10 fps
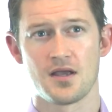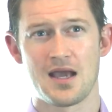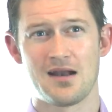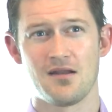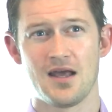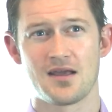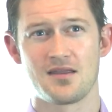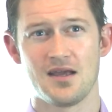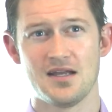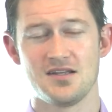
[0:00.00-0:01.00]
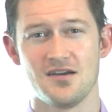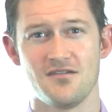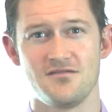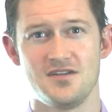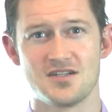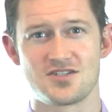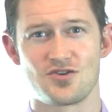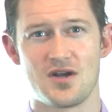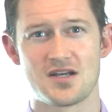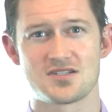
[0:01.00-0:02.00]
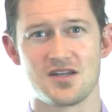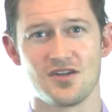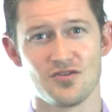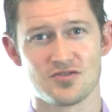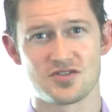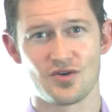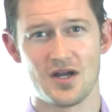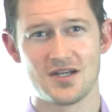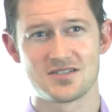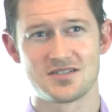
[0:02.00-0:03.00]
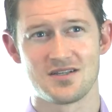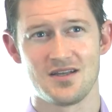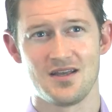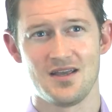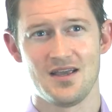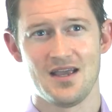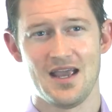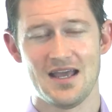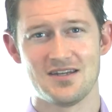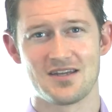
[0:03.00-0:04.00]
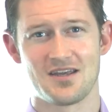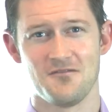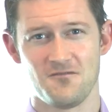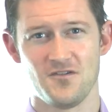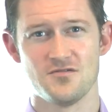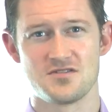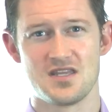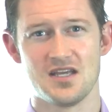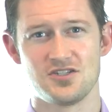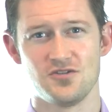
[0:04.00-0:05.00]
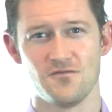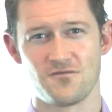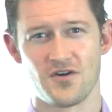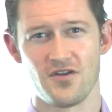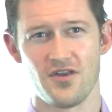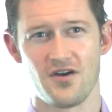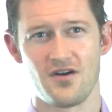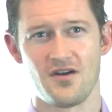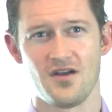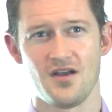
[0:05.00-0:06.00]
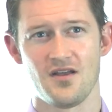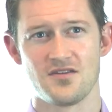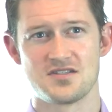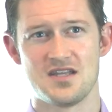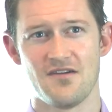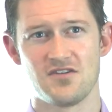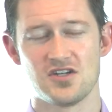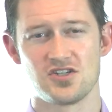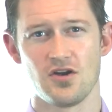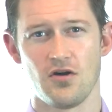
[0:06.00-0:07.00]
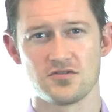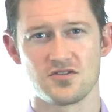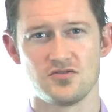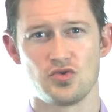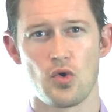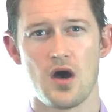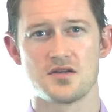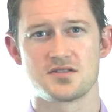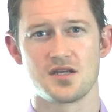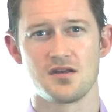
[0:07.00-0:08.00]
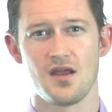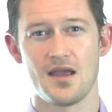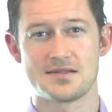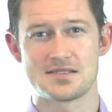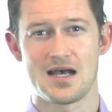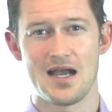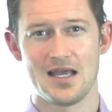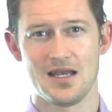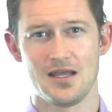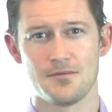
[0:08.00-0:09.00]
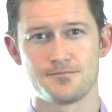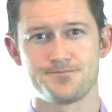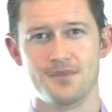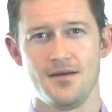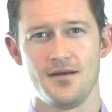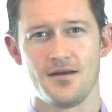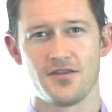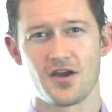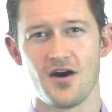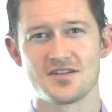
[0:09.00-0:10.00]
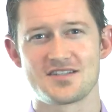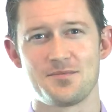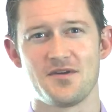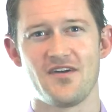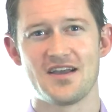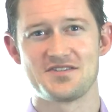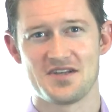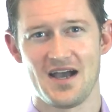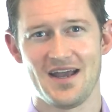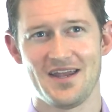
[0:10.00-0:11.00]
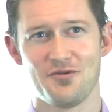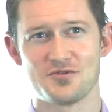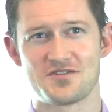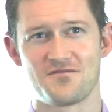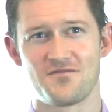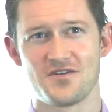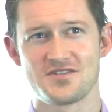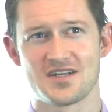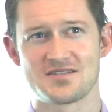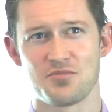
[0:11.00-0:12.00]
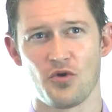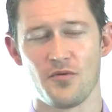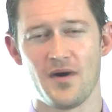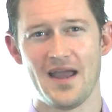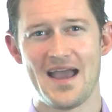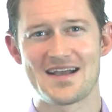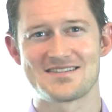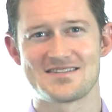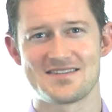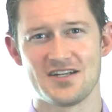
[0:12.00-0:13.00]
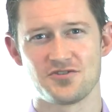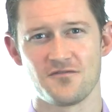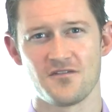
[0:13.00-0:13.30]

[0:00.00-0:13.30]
kind of like the idea of distress and eustress. And to confuse the issue further, this definition also draws in anxiety. The concept of anxiety was first explored by existential